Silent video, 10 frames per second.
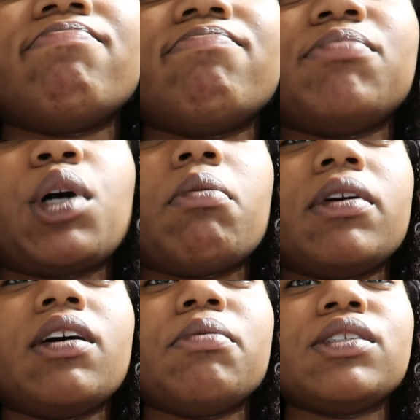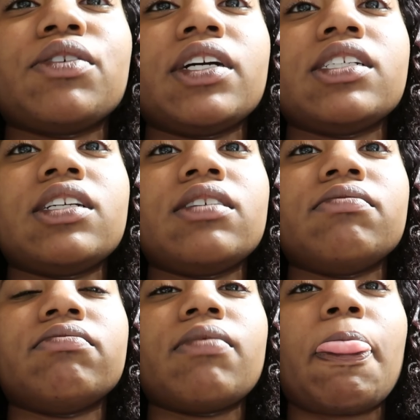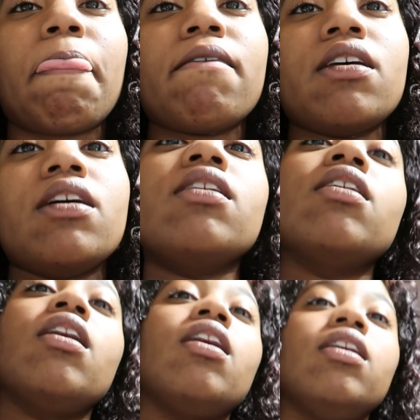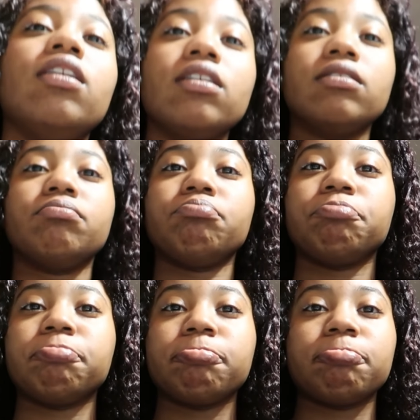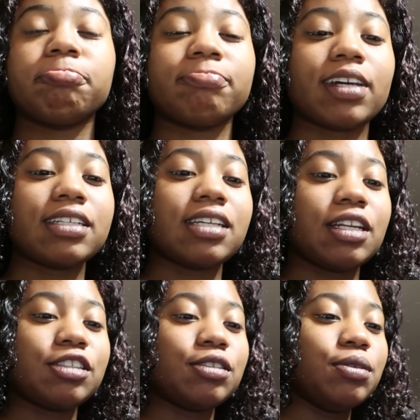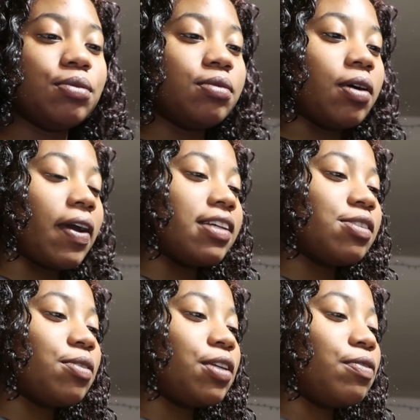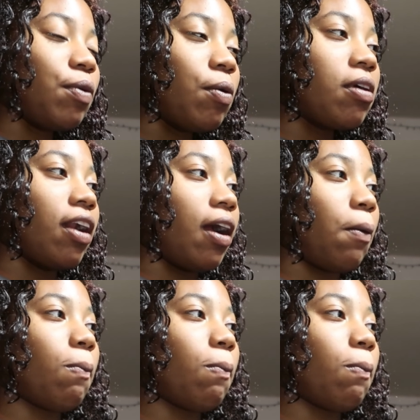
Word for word: Popping up is crazy. Um, like I said, it's two. Okay, it's 2:34 now.